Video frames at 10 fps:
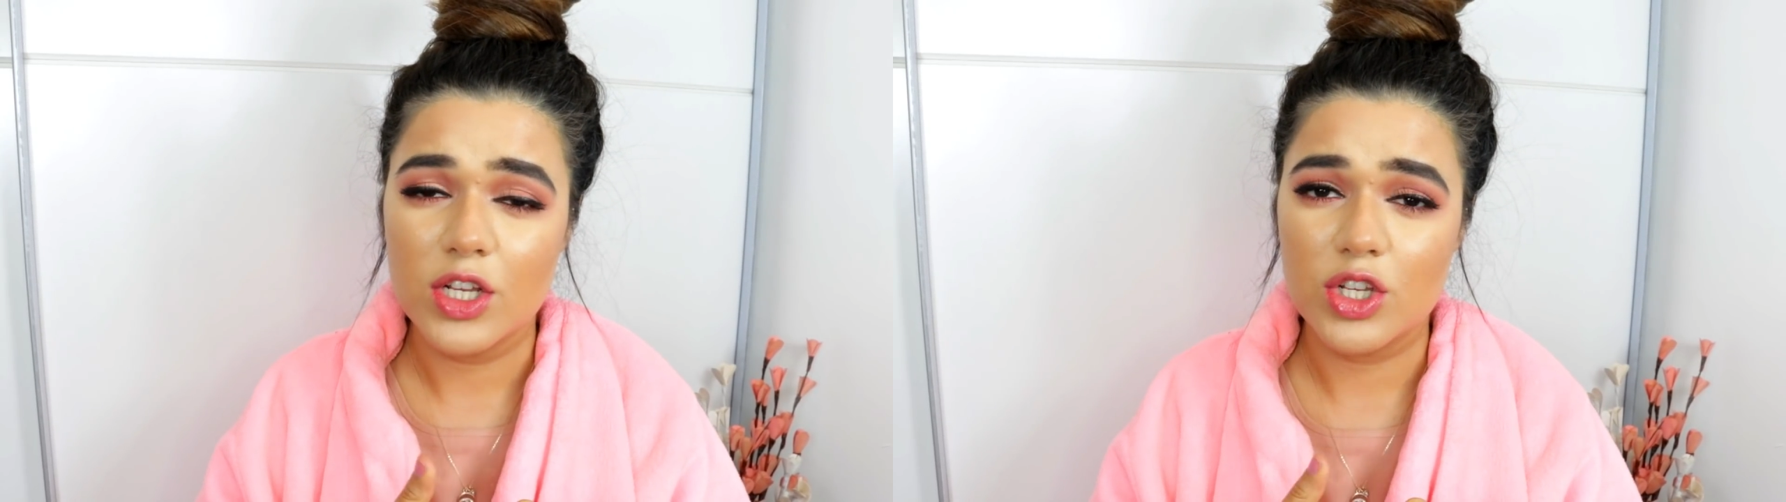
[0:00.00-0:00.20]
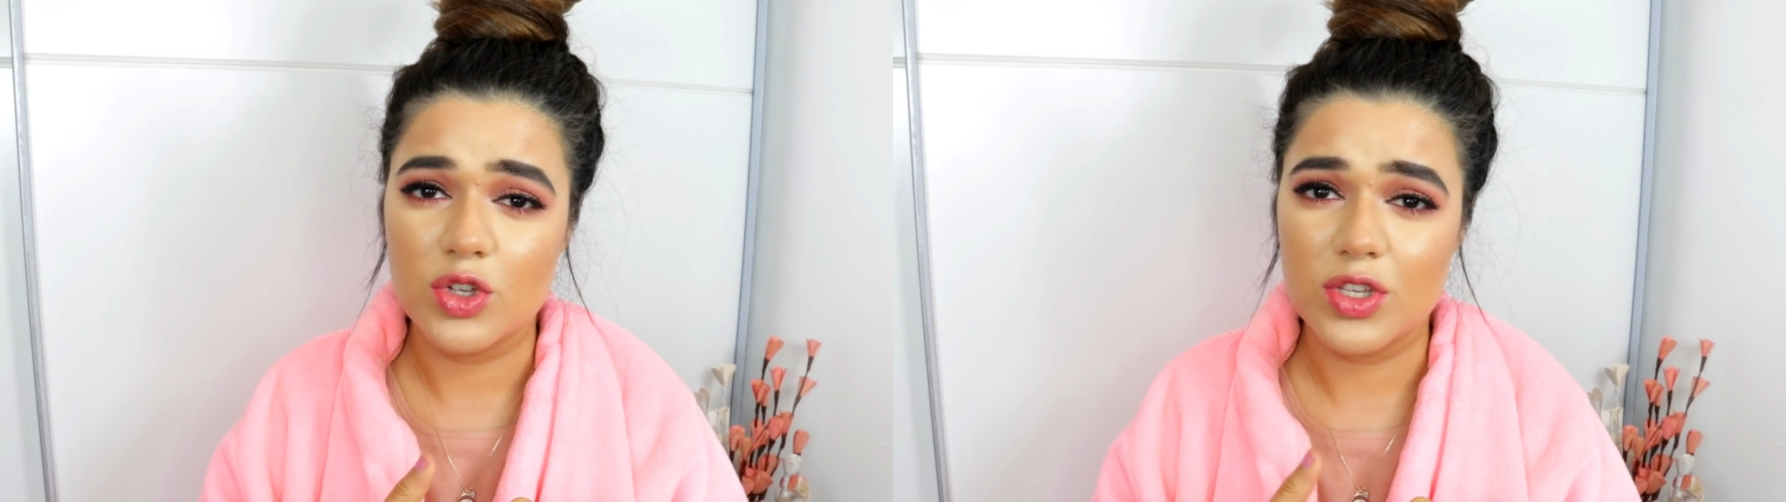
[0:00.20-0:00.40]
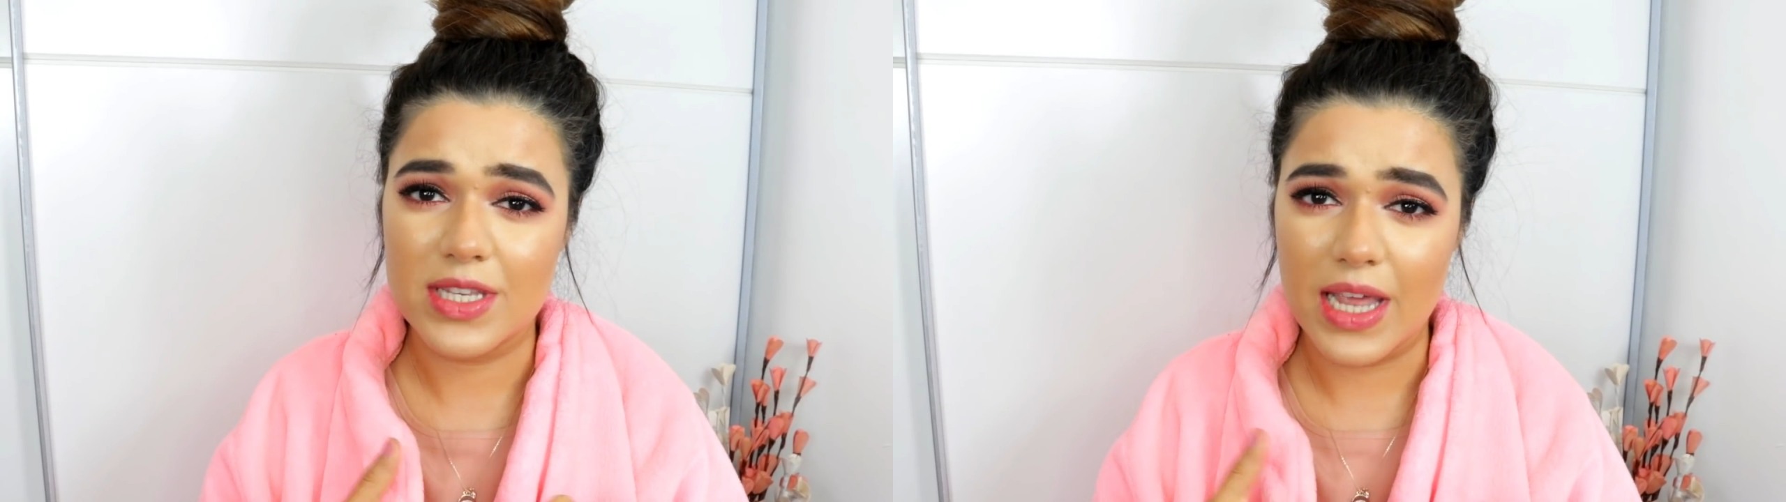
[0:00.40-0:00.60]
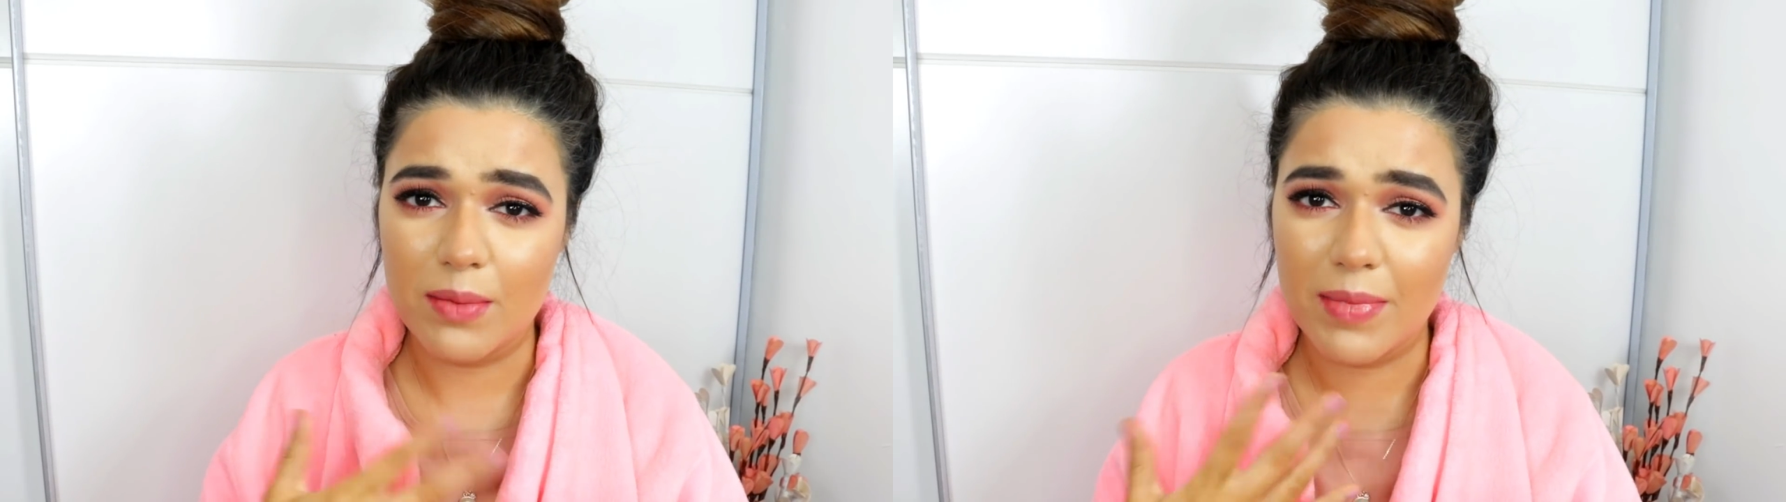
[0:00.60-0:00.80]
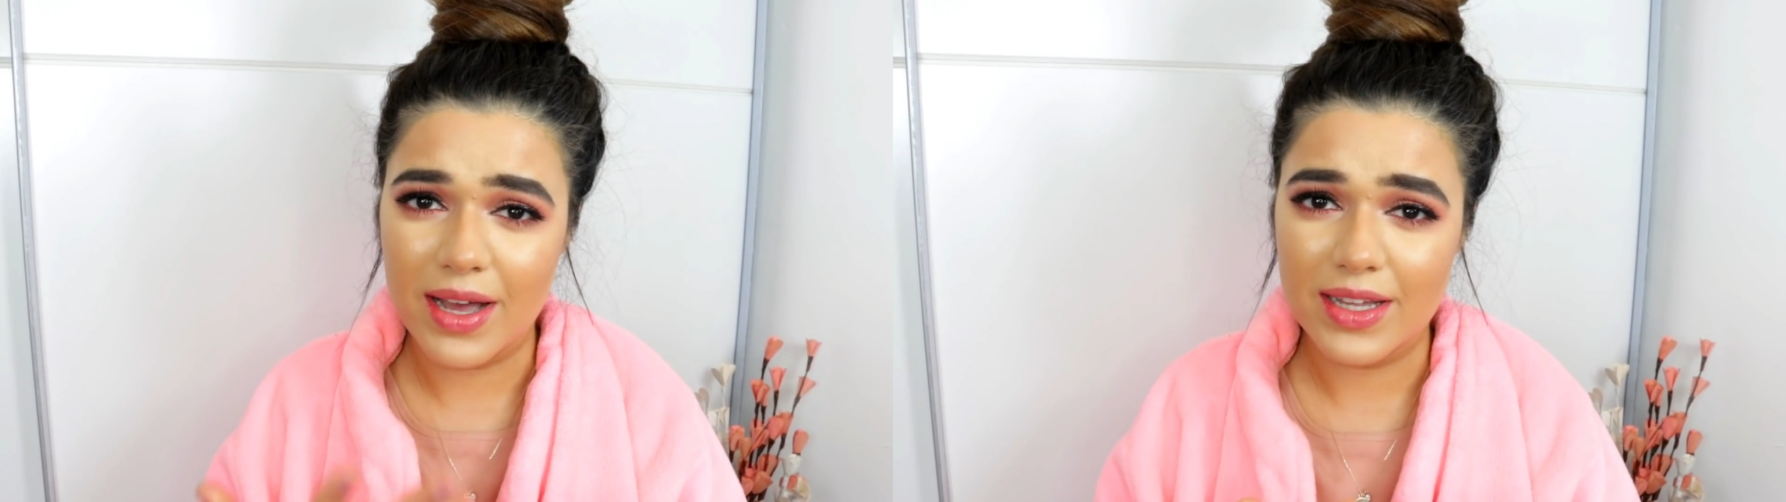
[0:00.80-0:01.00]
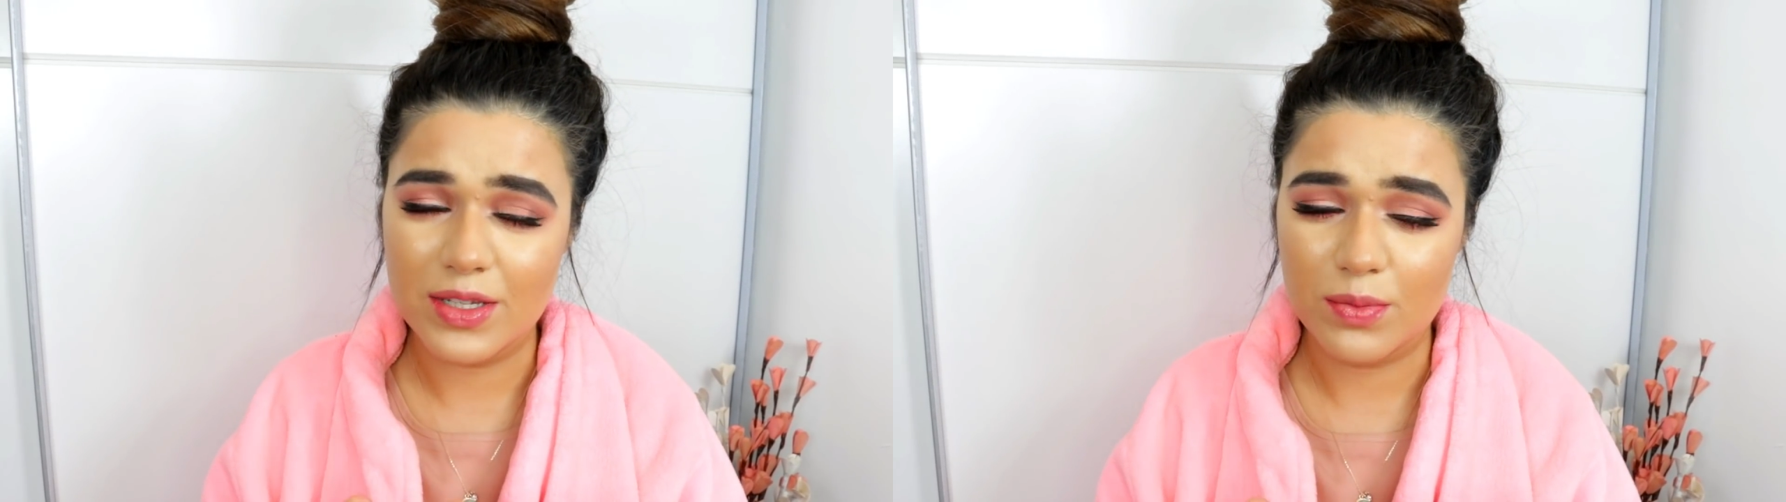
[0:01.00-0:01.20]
to stay matte,